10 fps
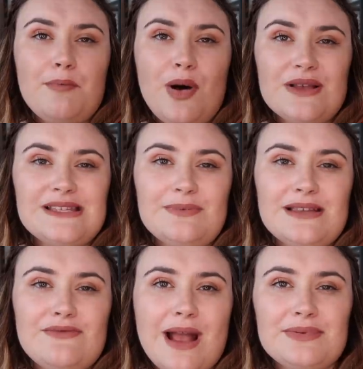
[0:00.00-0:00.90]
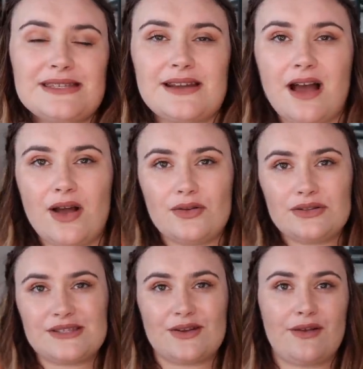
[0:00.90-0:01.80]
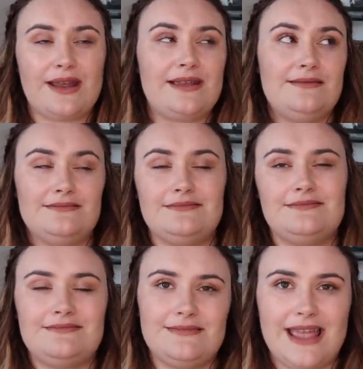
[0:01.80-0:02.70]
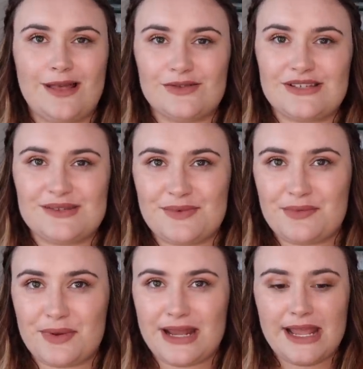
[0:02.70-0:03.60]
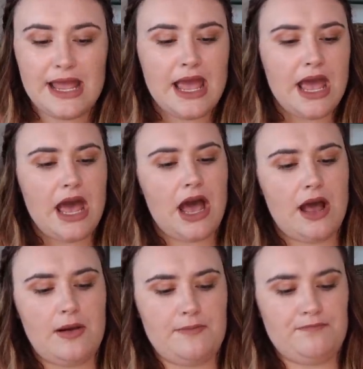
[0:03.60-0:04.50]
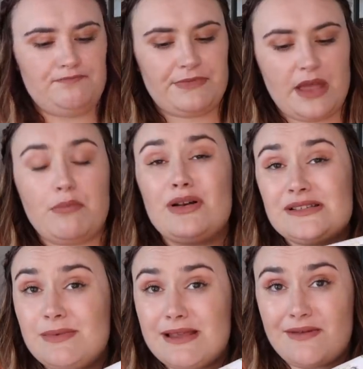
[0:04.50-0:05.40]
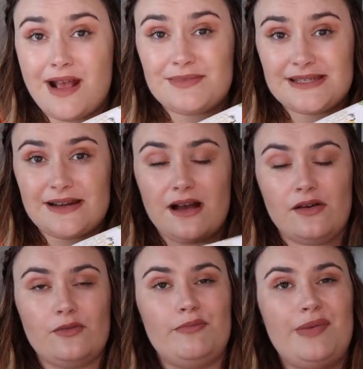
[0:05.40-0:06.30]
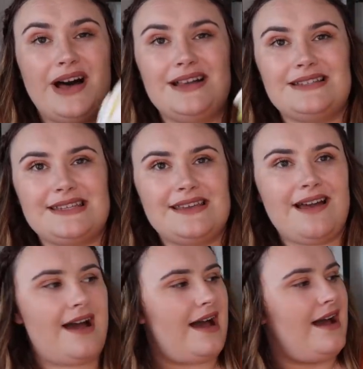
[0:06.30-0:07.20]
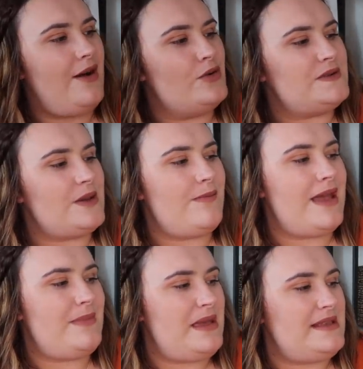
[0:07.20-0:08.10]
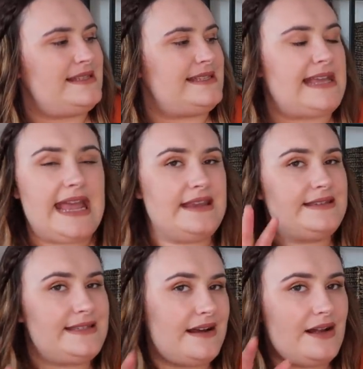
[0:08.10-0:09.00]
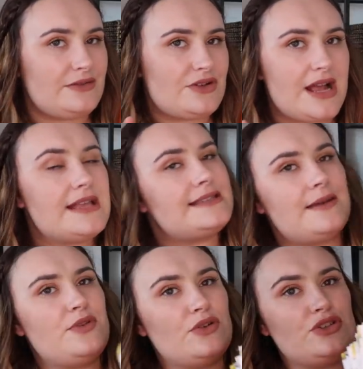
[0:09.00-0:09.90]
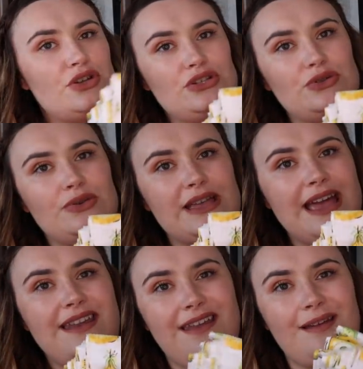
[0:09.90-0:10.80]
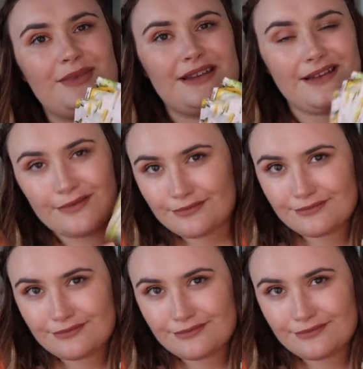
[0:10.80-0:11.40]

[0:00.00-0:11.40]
possibly wrap style, sorry, Elle's just with Winnie, um, possibly wrap style, but also maybe skater style dress. I'm not too sure yet. I'm gonna